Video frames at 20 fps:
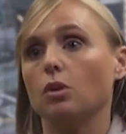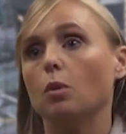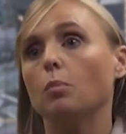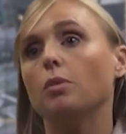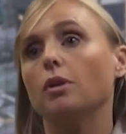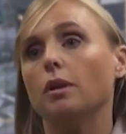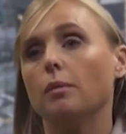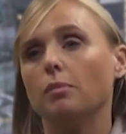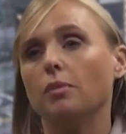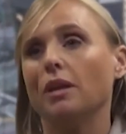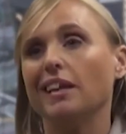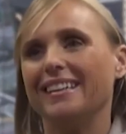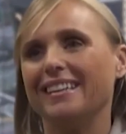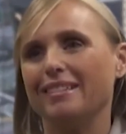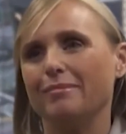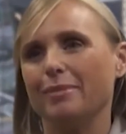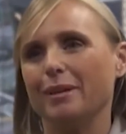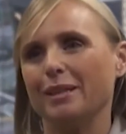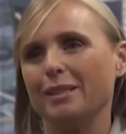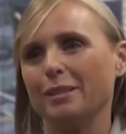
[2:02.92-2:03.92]
would open up
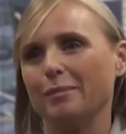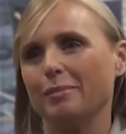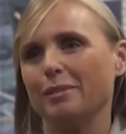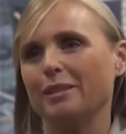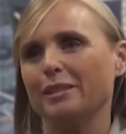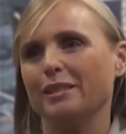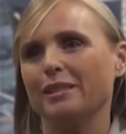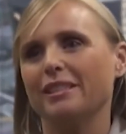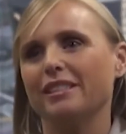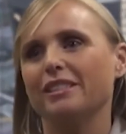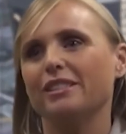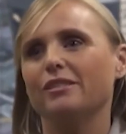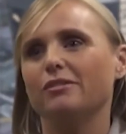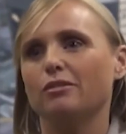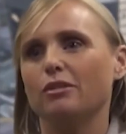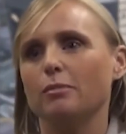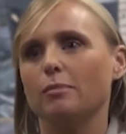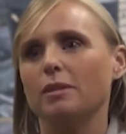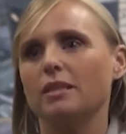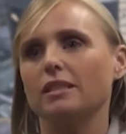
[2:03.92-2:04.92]
banking possibilities
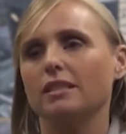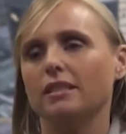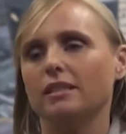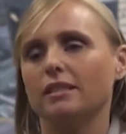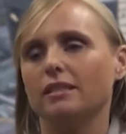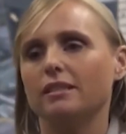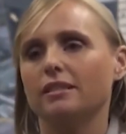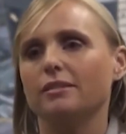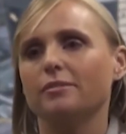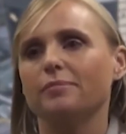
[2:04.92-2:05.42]
for businesses.